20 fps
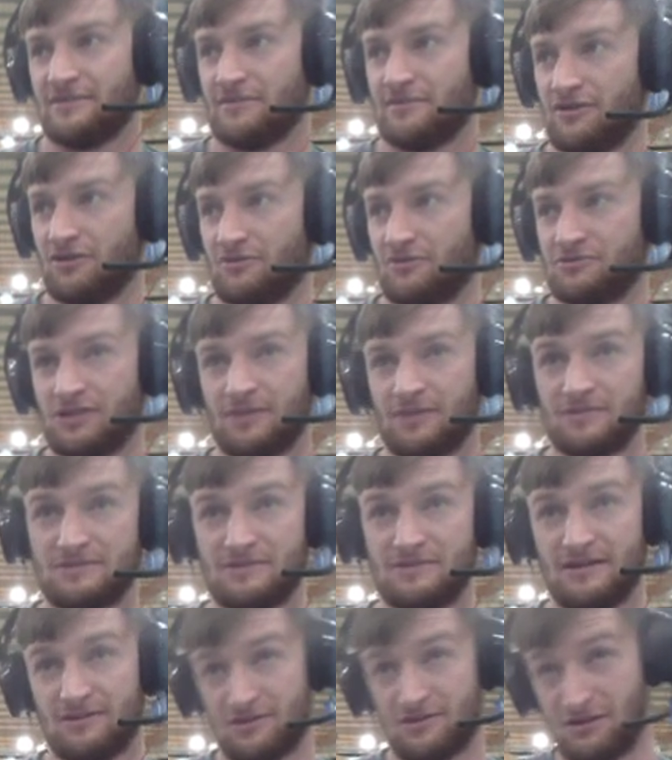the ball up top, he's
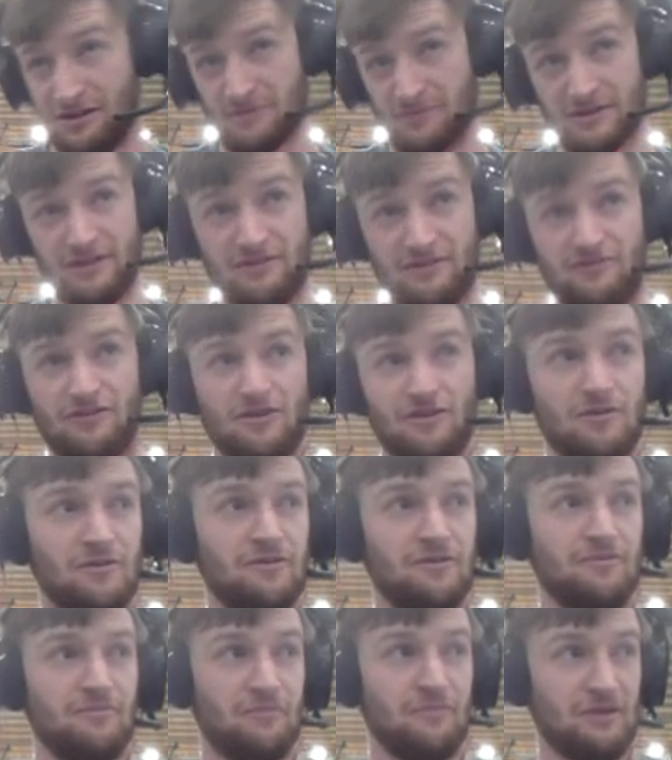currently playing
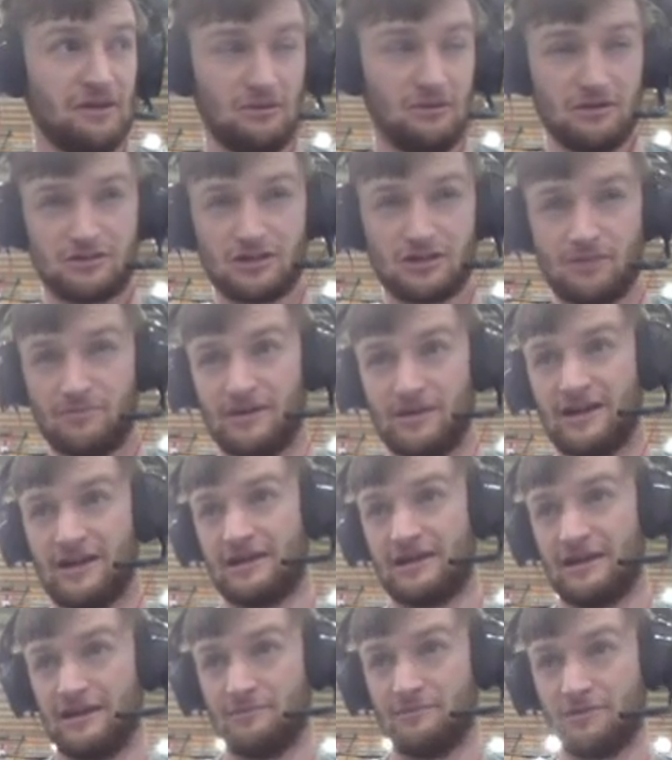forward, but he will drop back
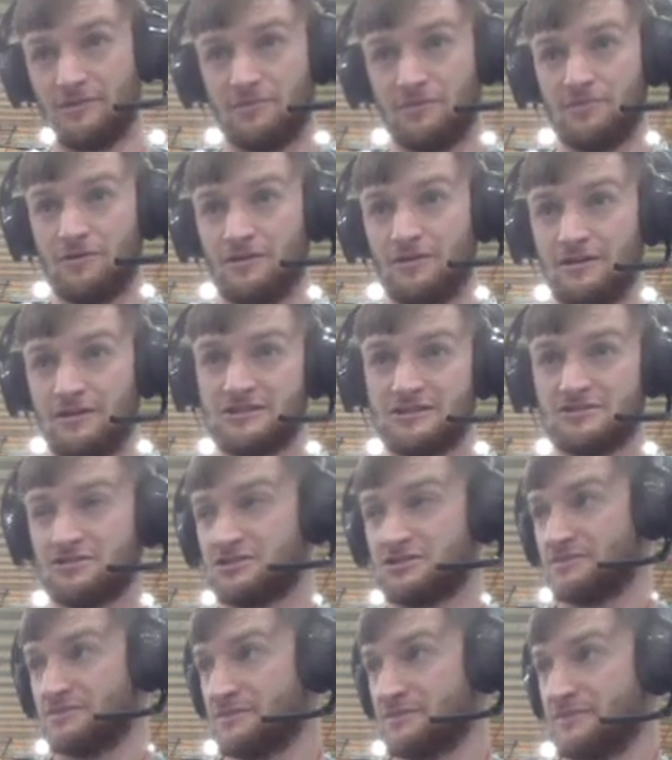and pick up ball, and he's
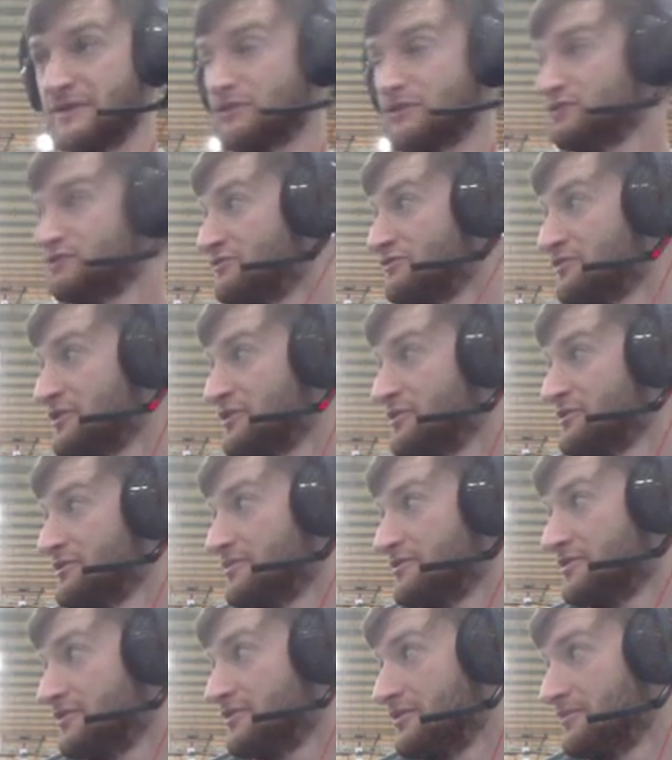such a big, powerful runner with the
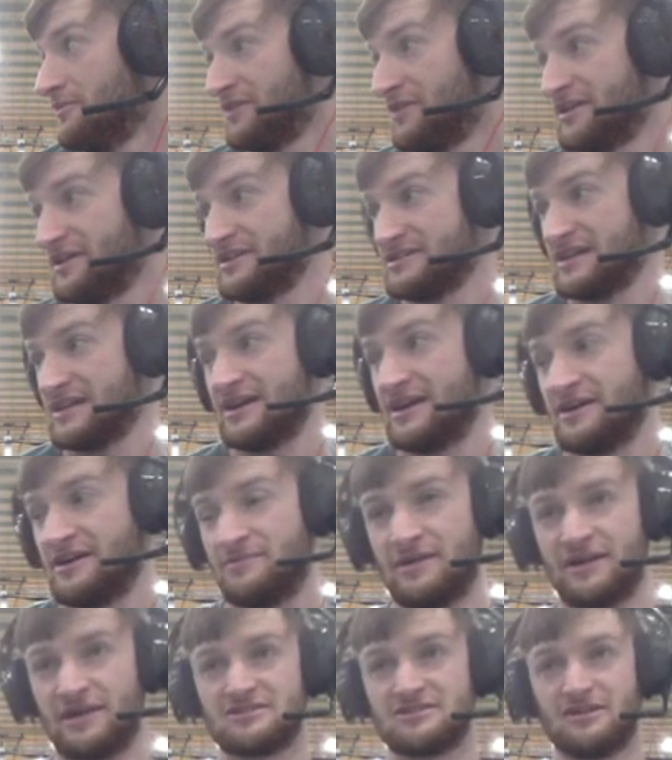ball that he's a hard
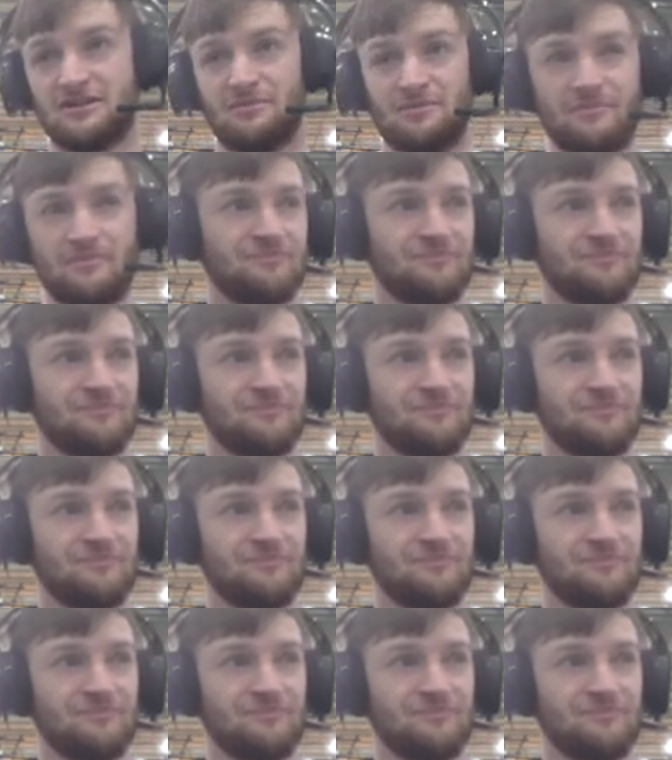man to stop.